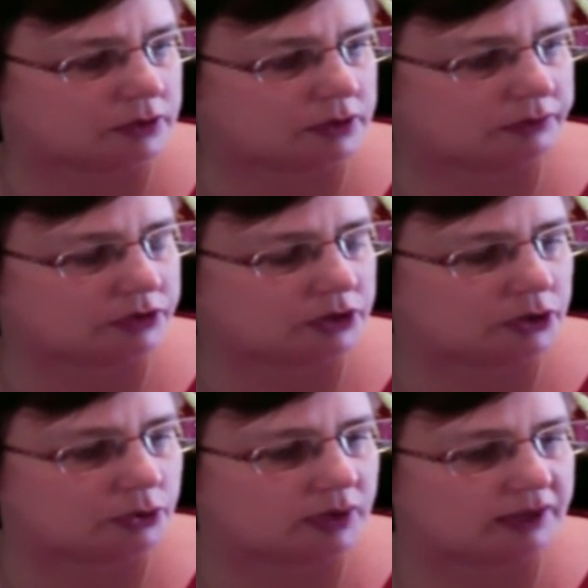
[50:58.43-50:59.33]
gives
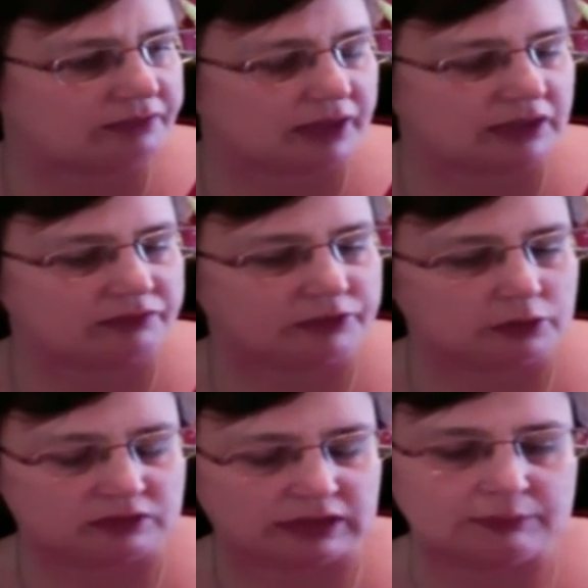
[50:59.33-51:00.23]
you, if they've
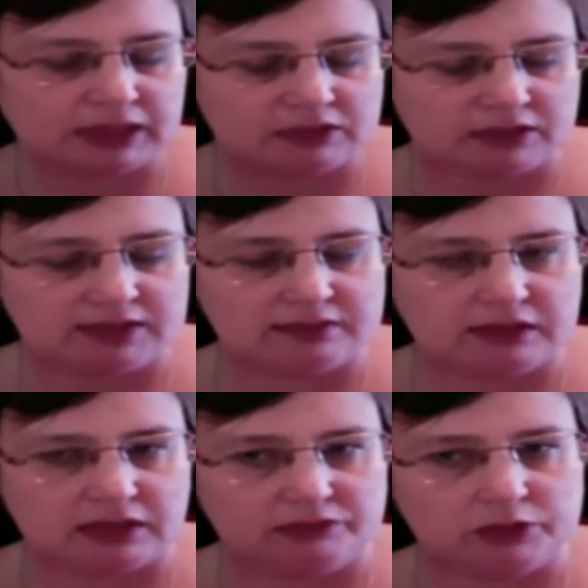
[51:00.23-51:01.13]
used an email address
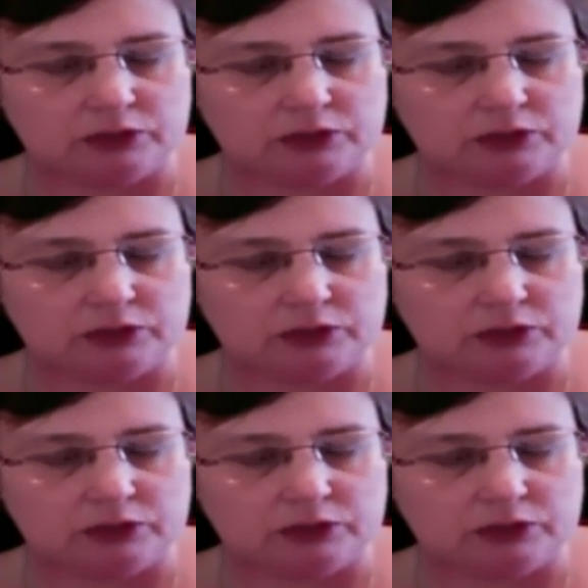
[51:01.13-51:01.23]
that they've